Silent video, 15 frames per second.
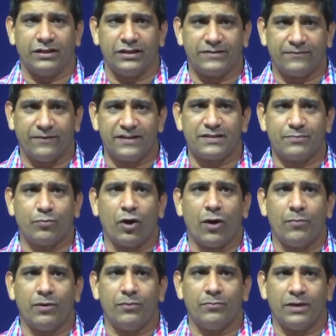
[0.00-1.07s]
this first
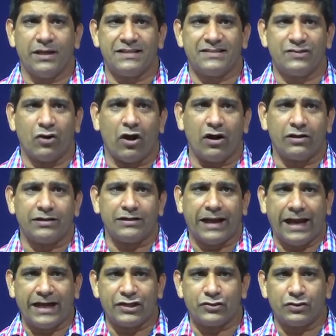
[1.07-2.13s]
problem is not
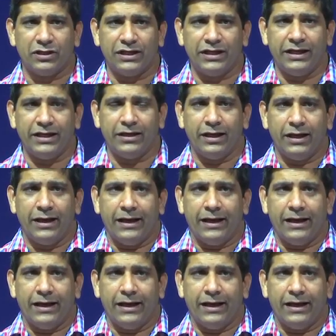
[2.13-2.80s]
actually